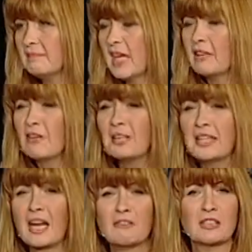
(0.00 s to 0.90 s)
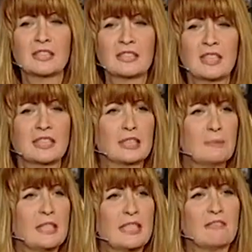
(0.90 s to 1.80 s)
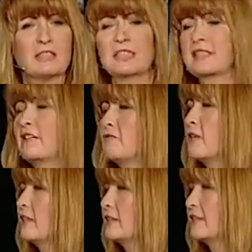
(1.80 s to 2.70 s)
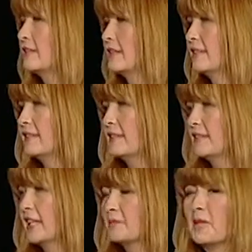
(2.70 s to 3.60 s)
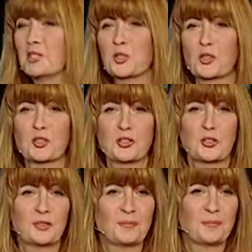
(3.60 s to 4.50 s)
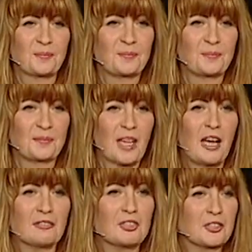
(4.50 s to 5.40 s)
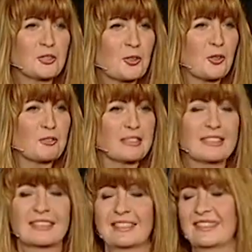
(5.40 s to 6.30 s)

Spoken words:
And one day I was speaking with someone at my church after the service.